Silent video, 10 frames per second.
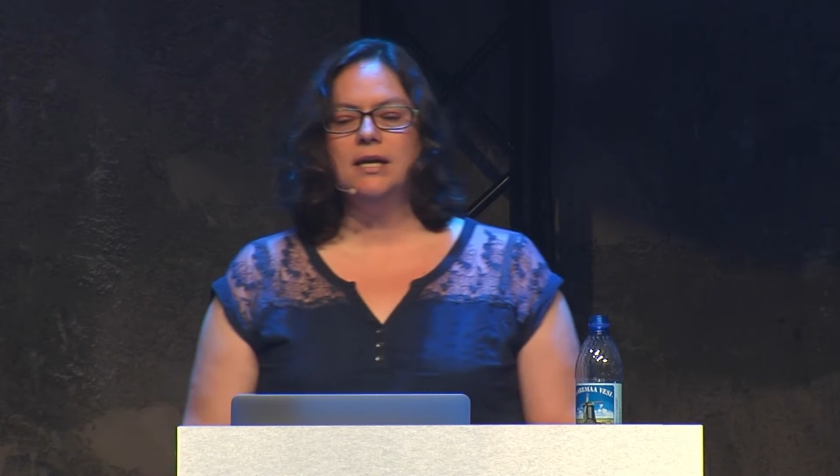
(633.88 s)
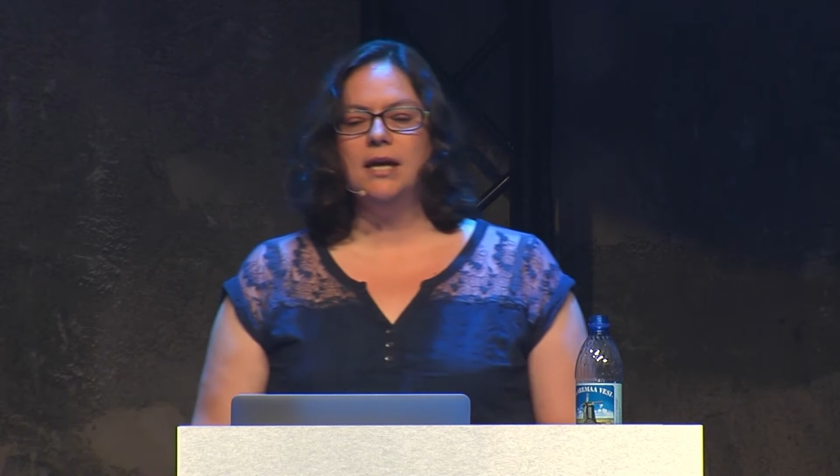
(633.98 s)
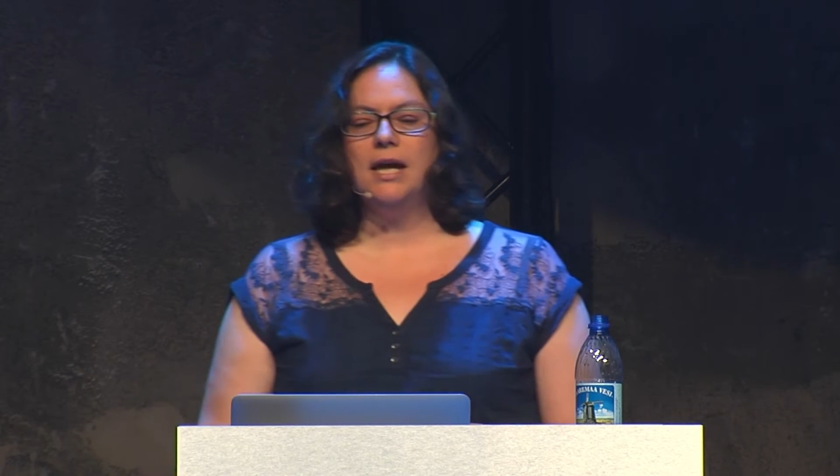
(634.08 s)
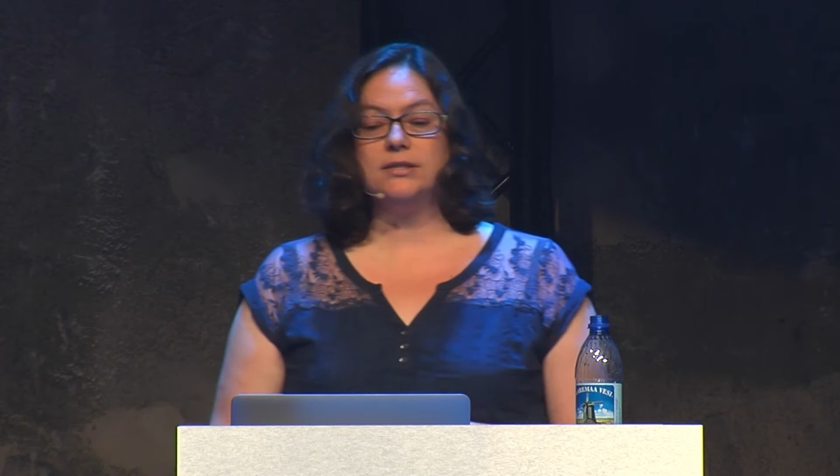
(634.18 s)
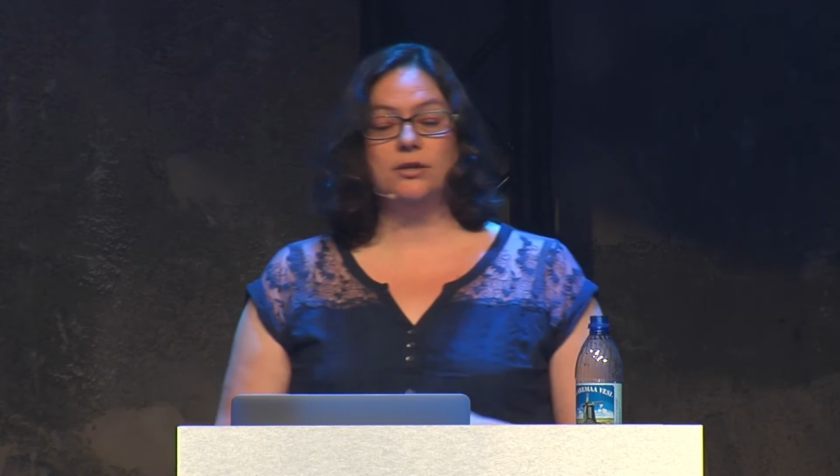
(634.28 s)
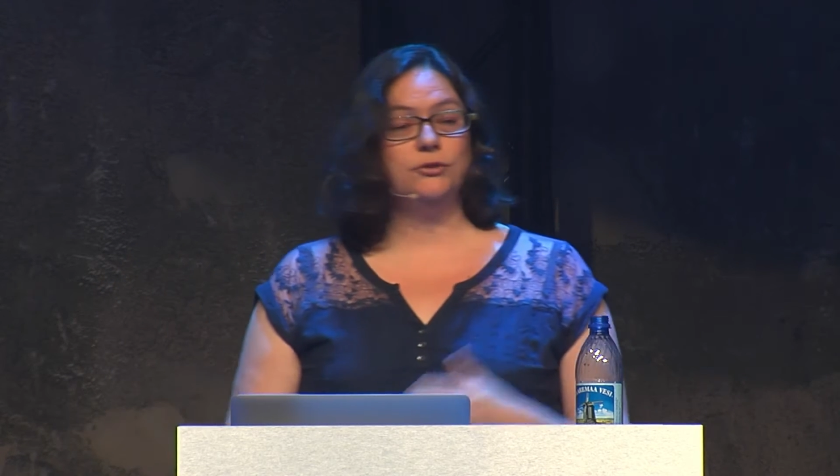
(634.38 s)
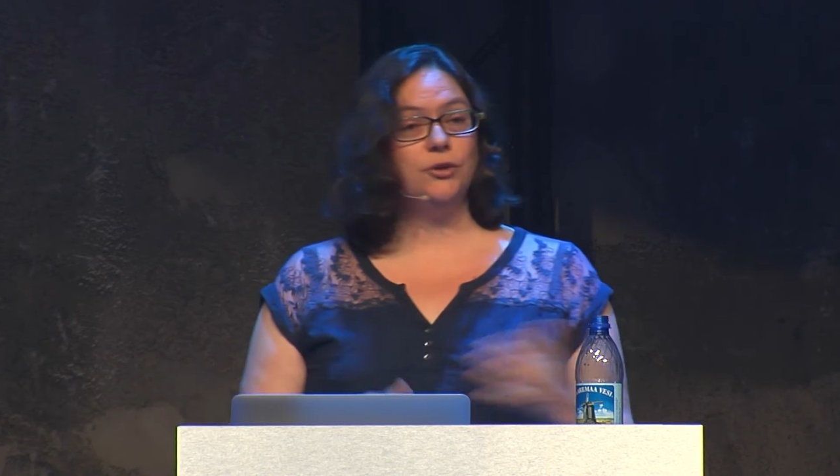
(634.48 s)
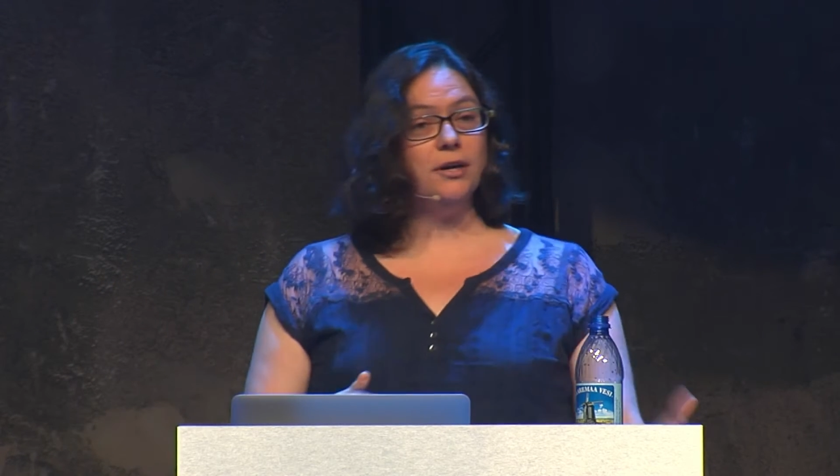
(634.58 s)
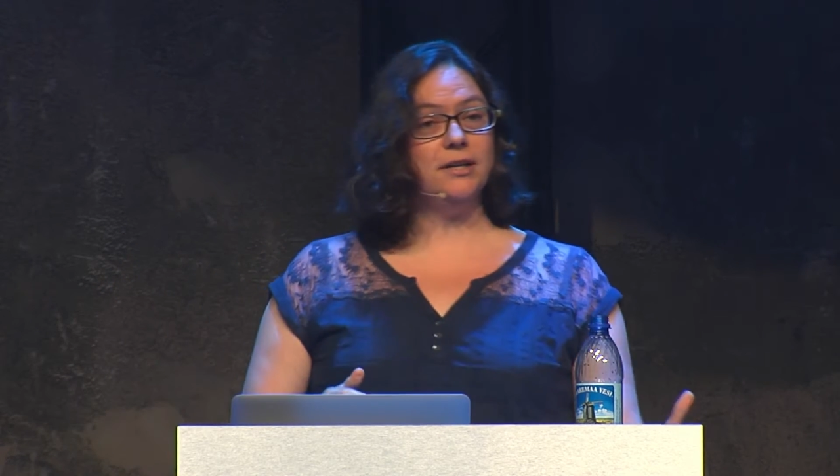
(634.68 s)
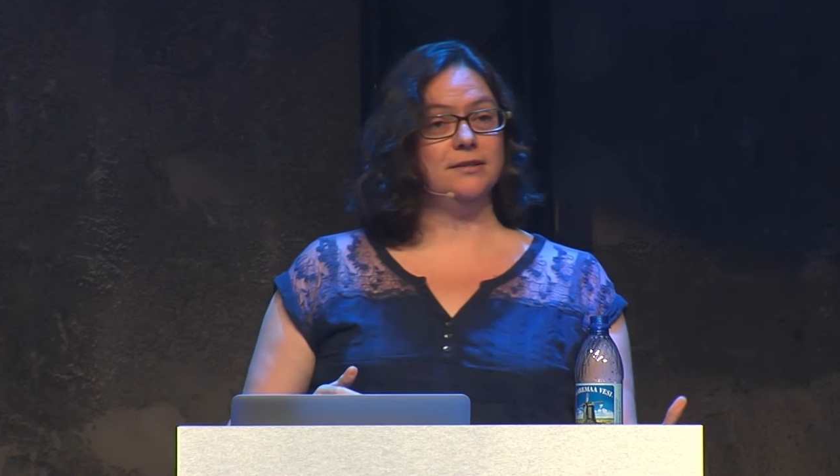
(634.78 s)
As an
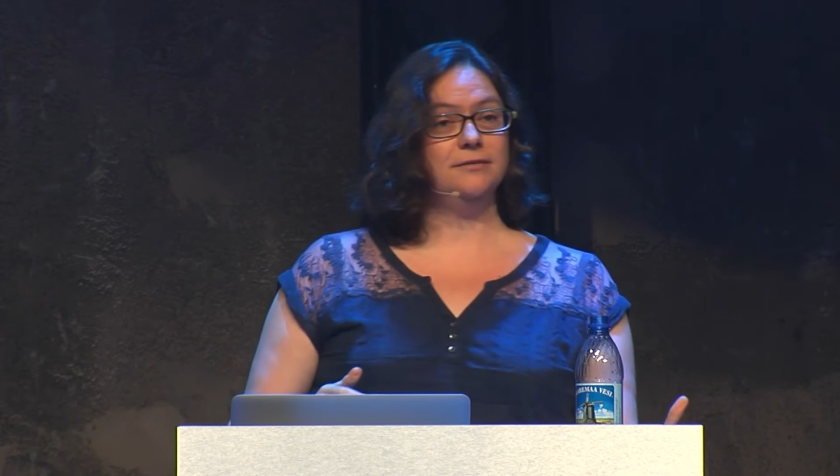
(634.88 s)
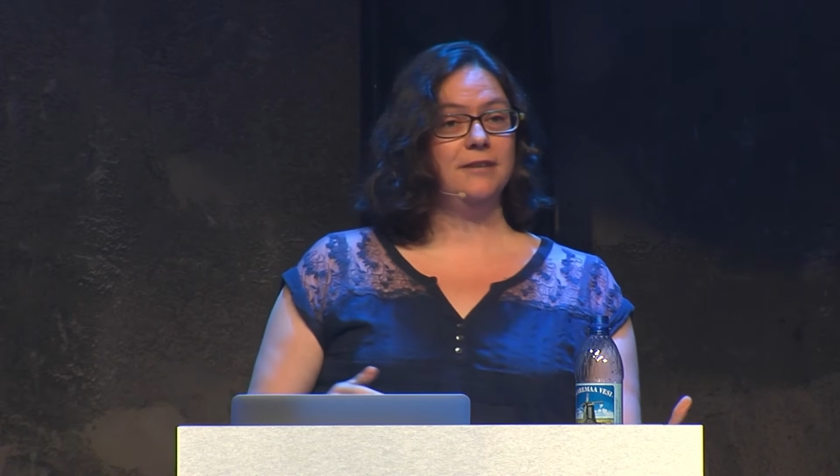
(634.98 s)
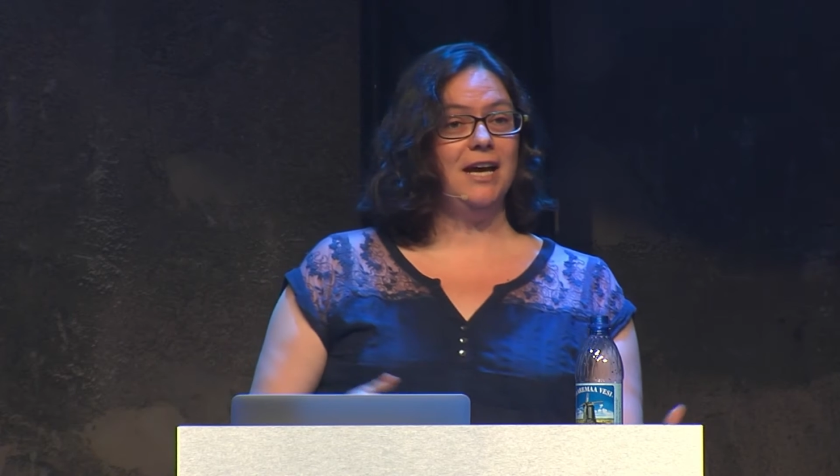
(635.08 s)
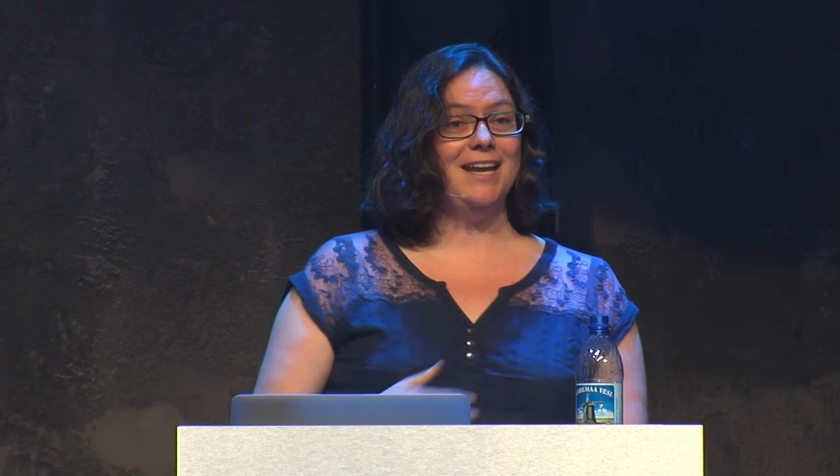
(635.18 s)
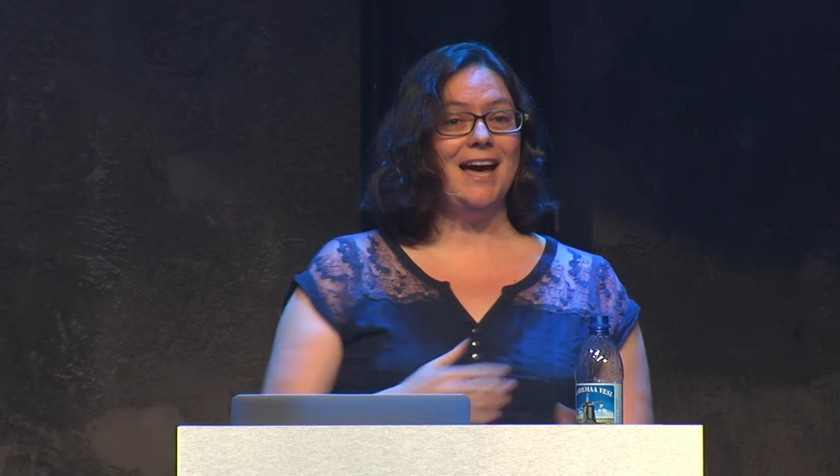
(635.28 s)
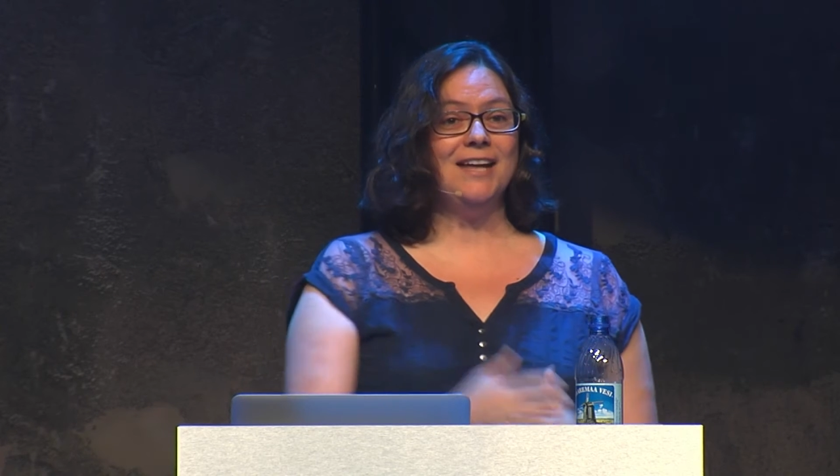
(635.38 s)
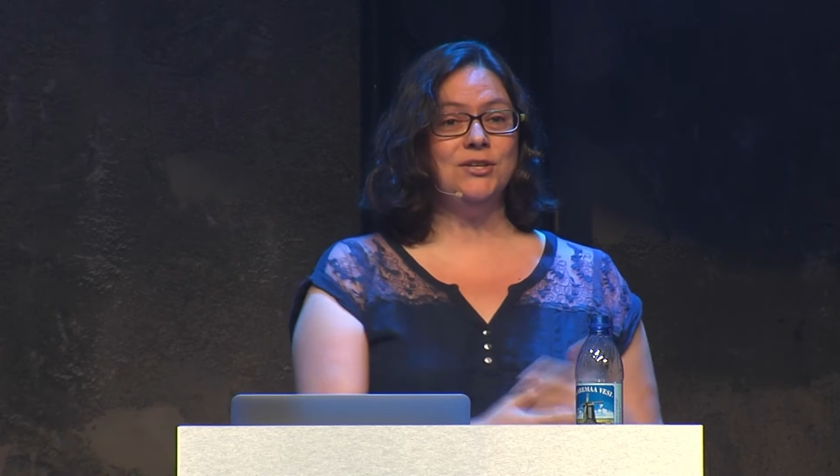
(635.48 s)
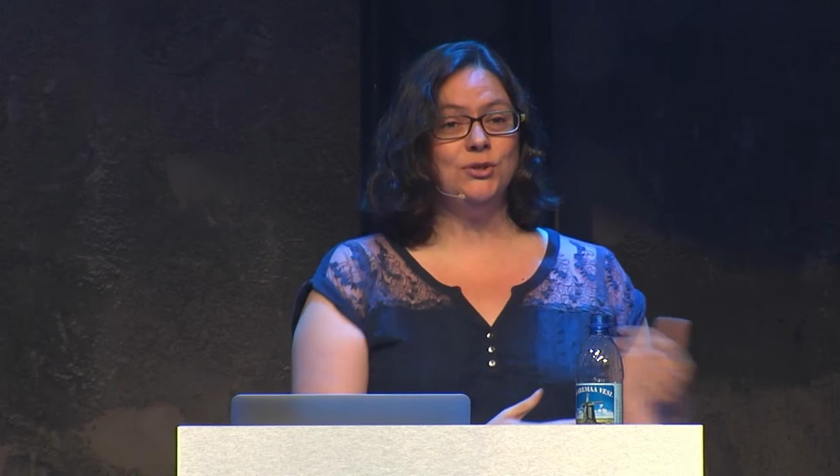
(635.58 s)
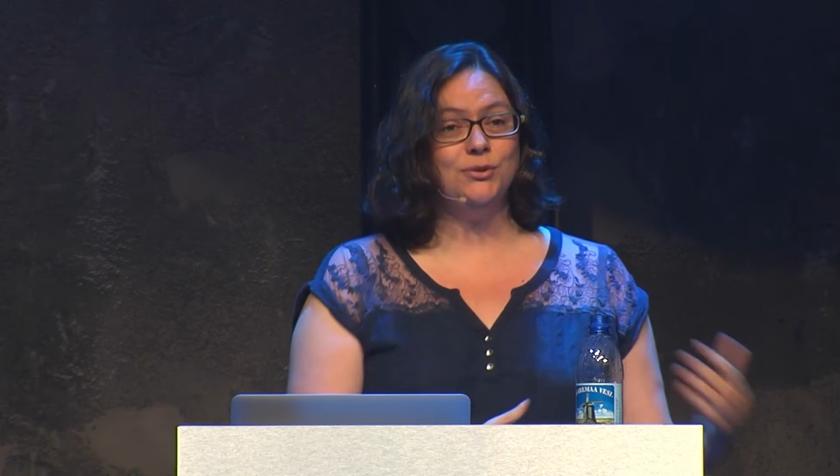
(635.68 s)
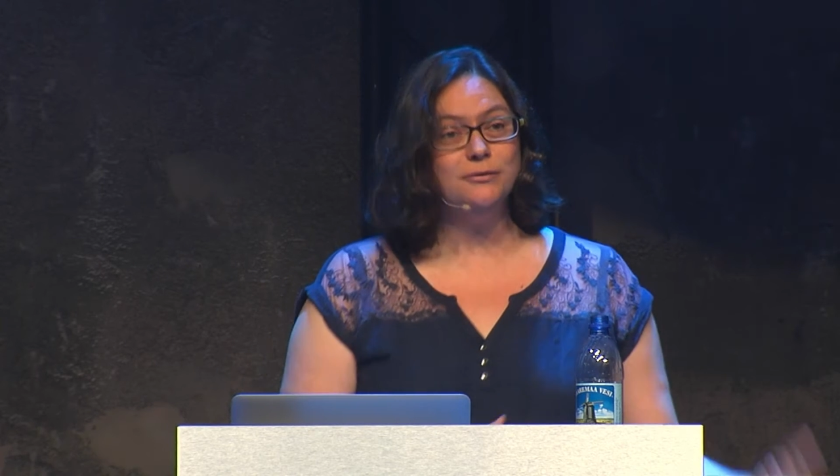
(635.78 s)
alternative, an
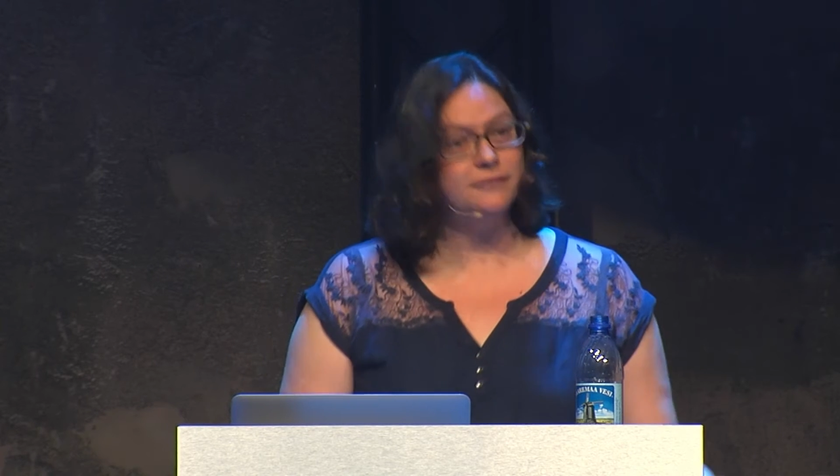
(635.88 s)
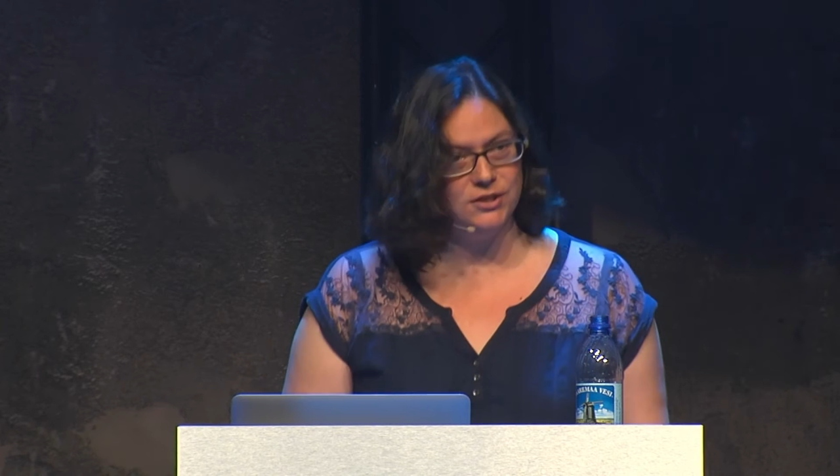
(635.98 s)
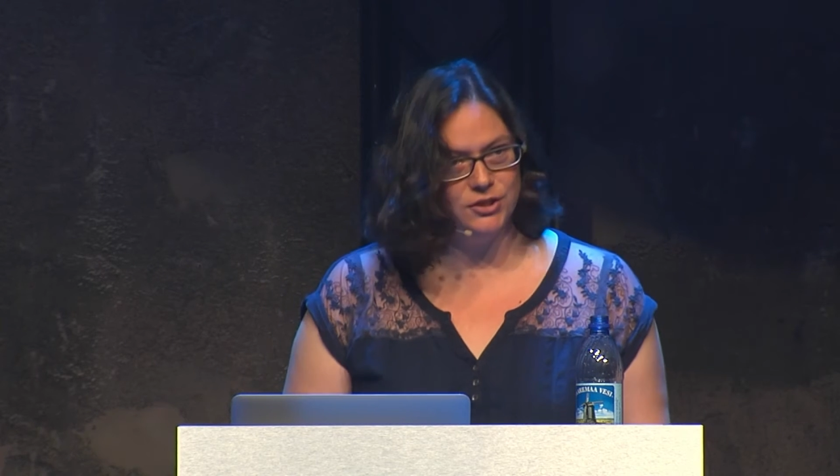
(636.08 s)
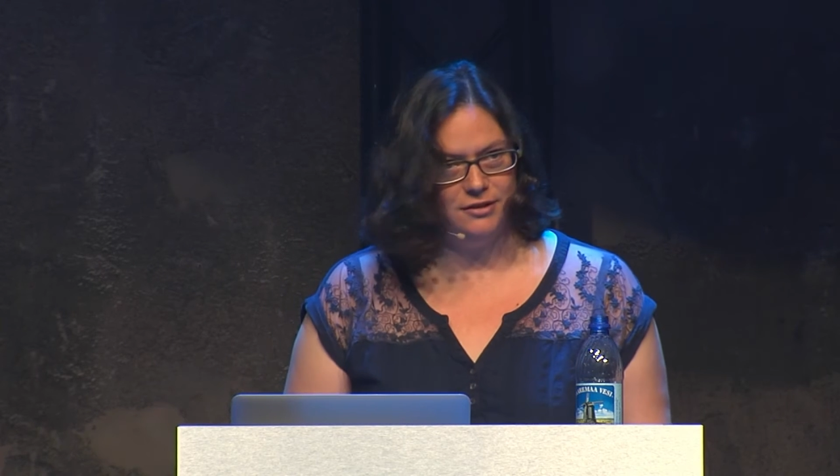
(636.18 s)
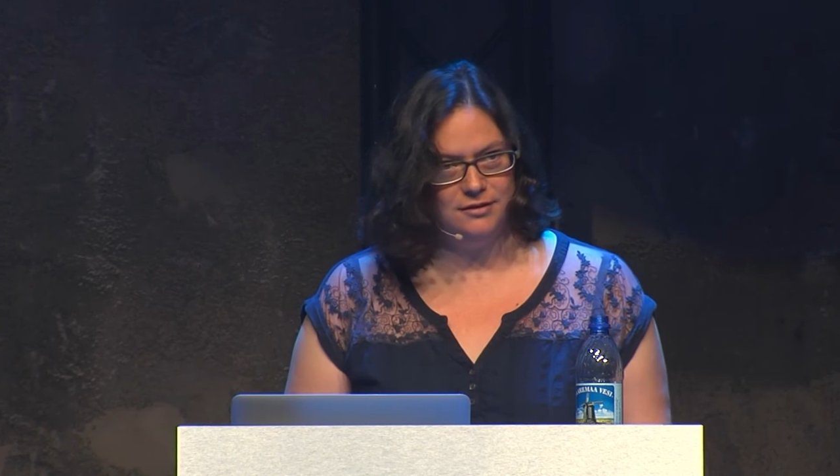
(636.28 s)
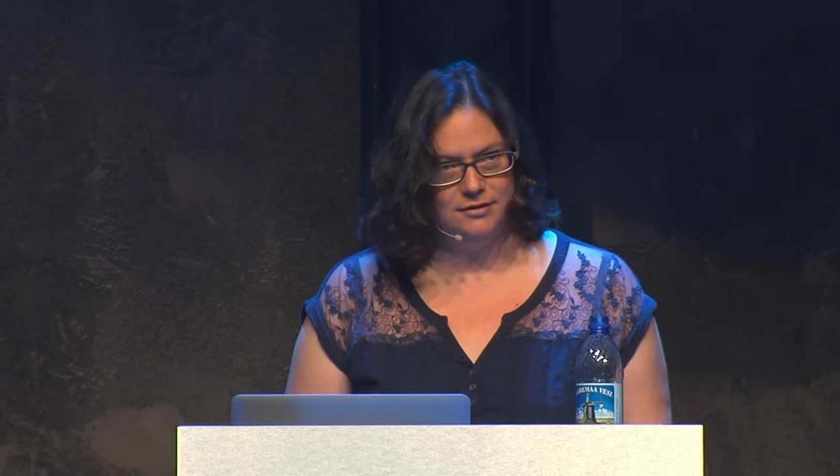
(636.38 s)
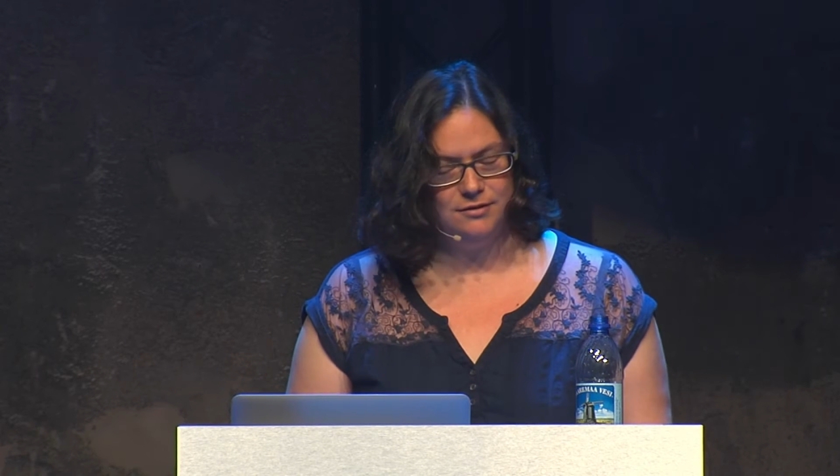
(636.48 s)
undo feature